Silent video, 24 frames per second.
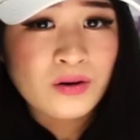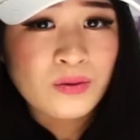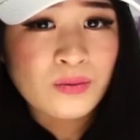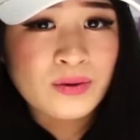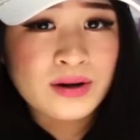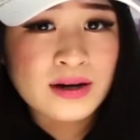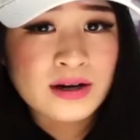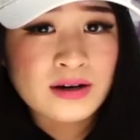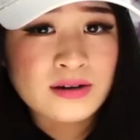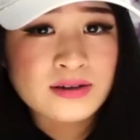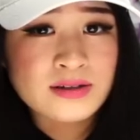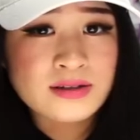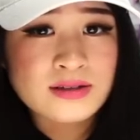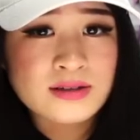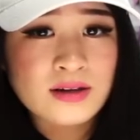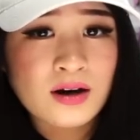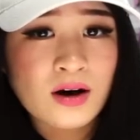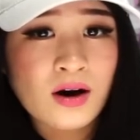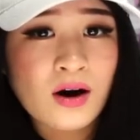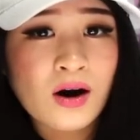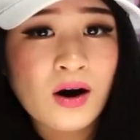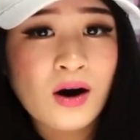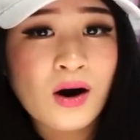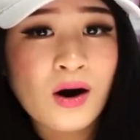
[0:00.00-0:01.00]
What else?
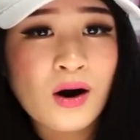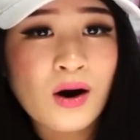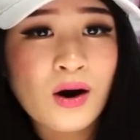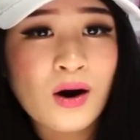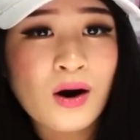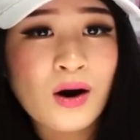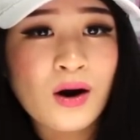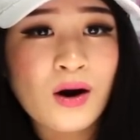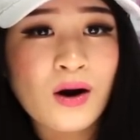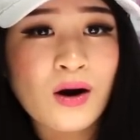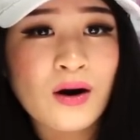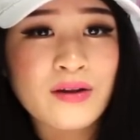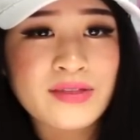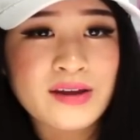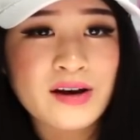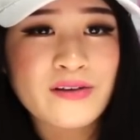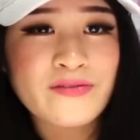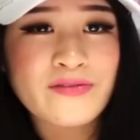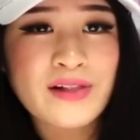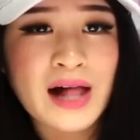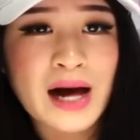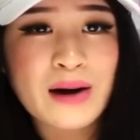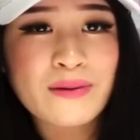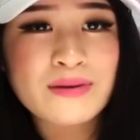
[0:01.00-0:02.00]
Oh,
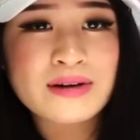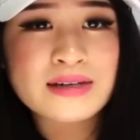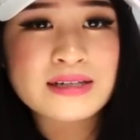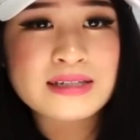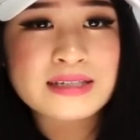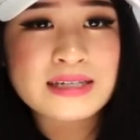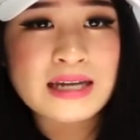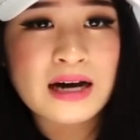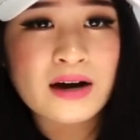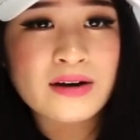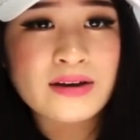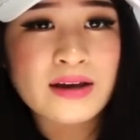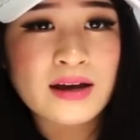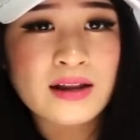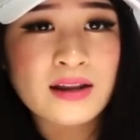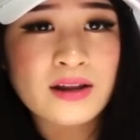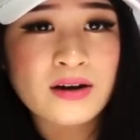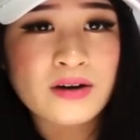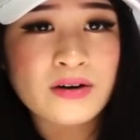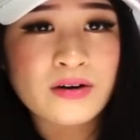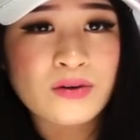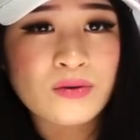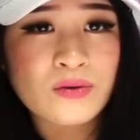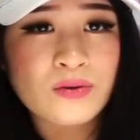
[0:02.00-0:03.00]
that flower is now
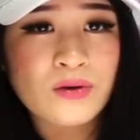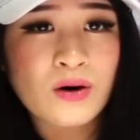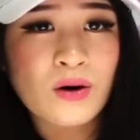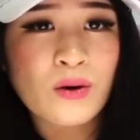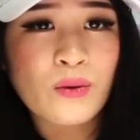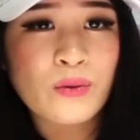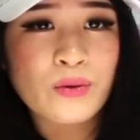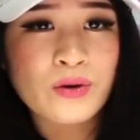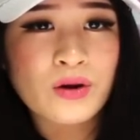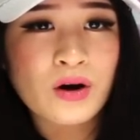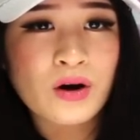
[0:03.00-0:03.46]
yellow. Oh